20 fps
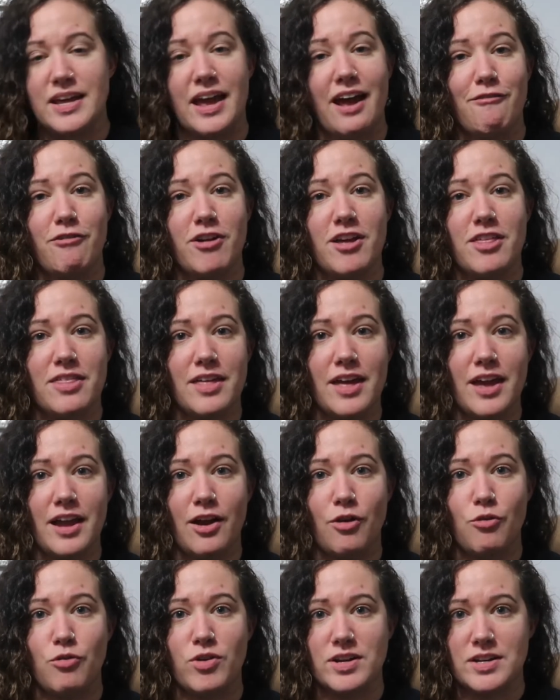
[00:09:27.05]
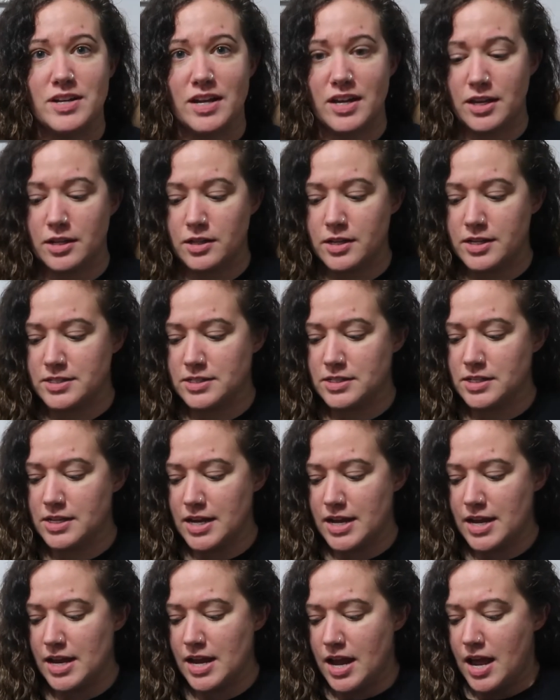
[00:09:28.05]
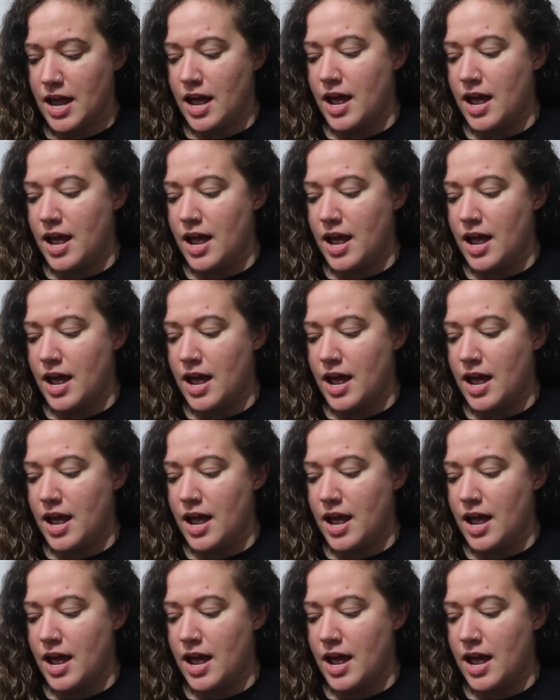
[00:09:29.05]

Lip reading: everything ridiculously.